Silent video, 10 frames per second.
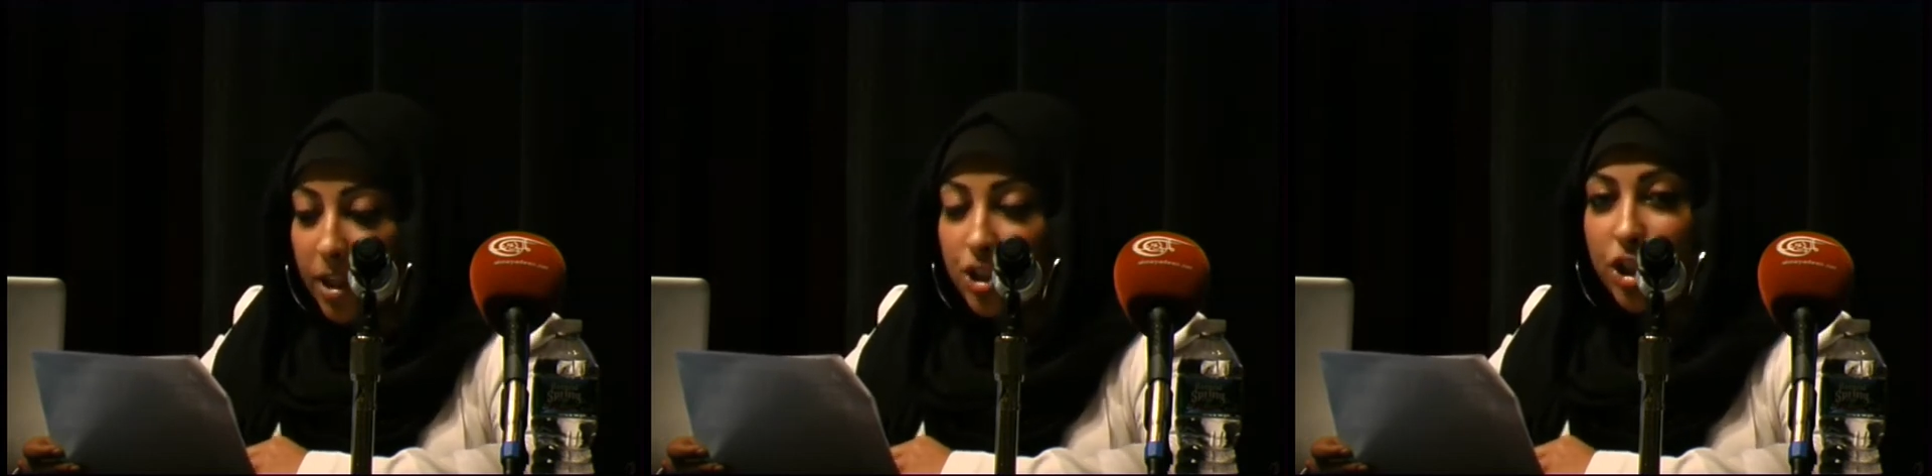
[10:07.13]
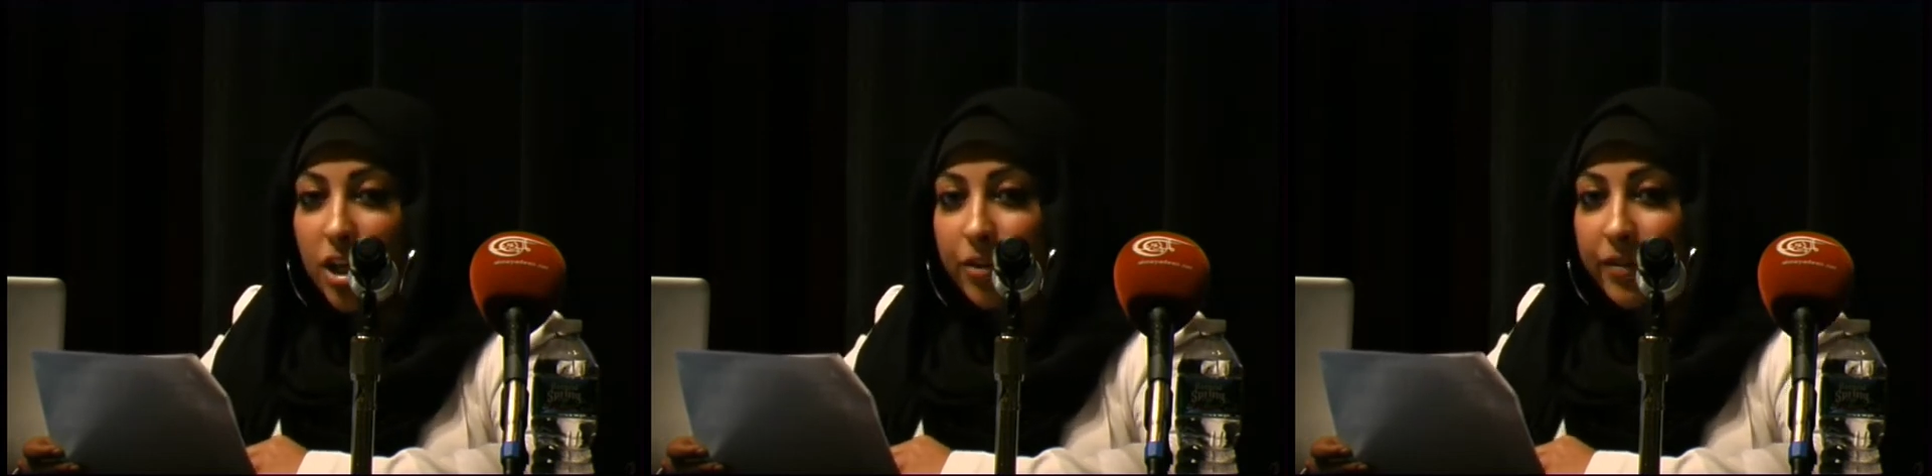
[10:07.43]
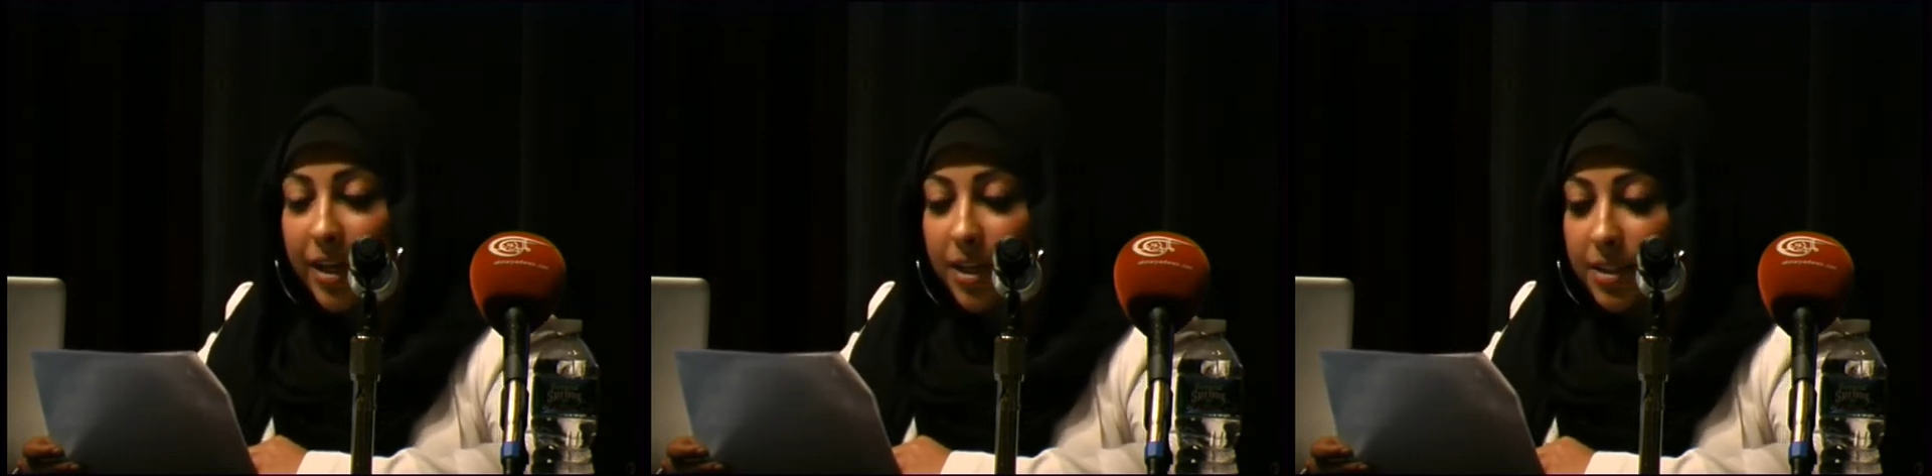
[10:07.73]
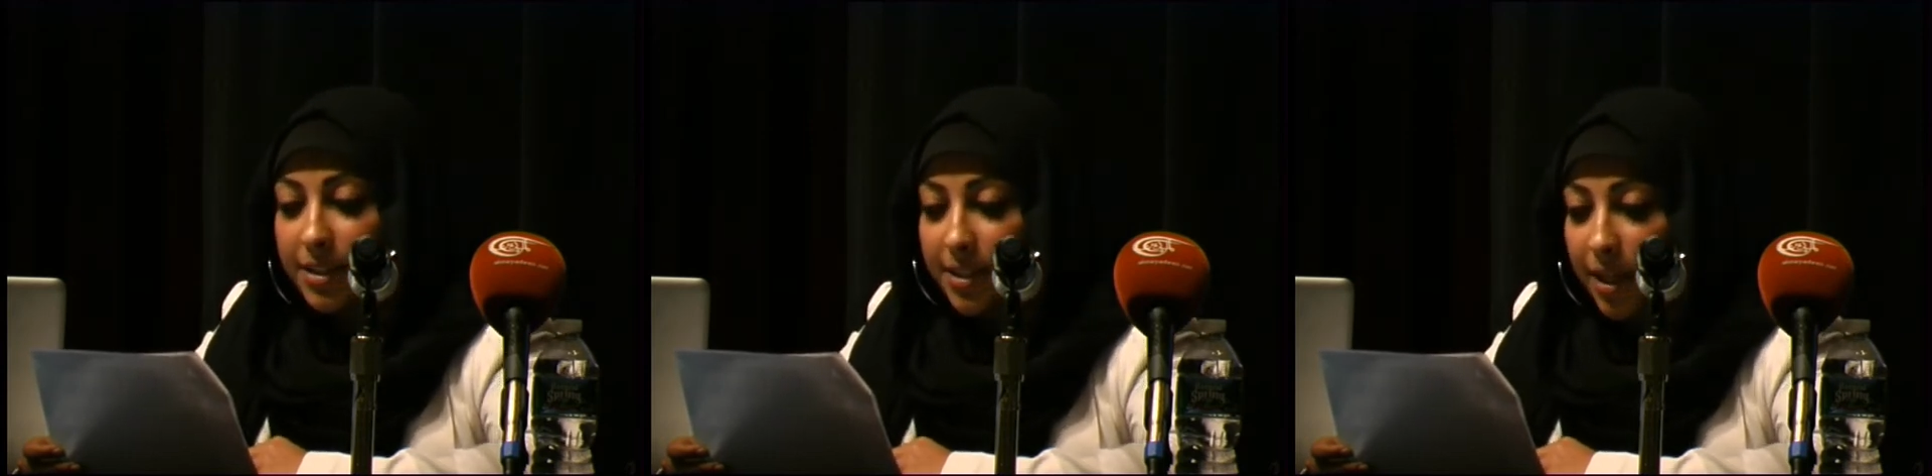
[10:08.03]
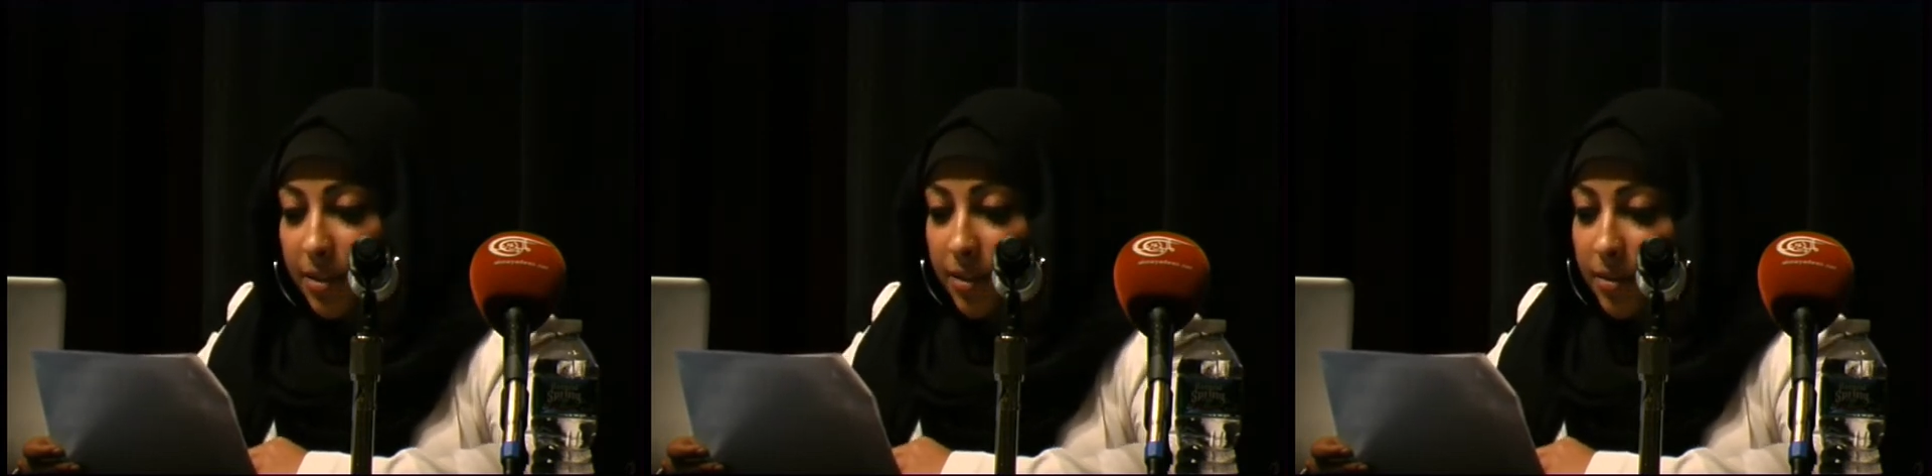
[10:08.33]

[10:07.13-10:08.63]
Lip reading: John F. Kennedy said,